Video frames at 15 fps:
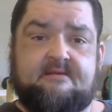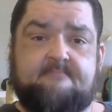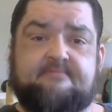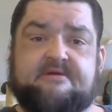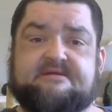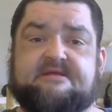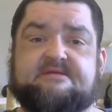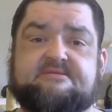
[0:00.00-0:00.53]

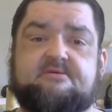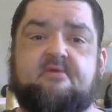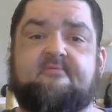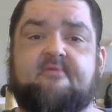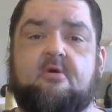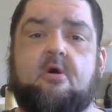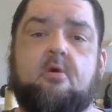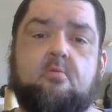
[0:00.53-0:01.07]
but it's
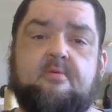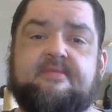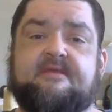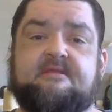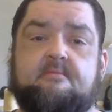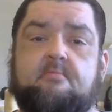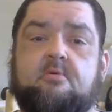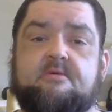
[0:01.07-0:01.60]
overall
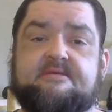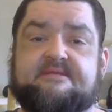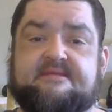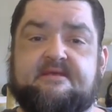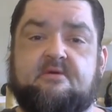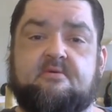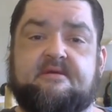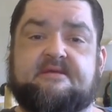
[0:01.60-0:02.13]
within a more
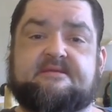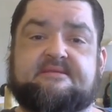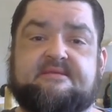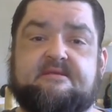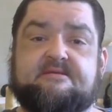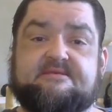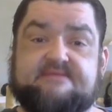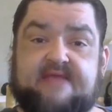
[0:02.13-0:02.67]

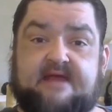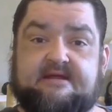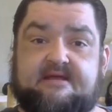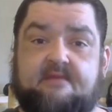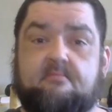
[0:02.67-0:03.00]
serious setting,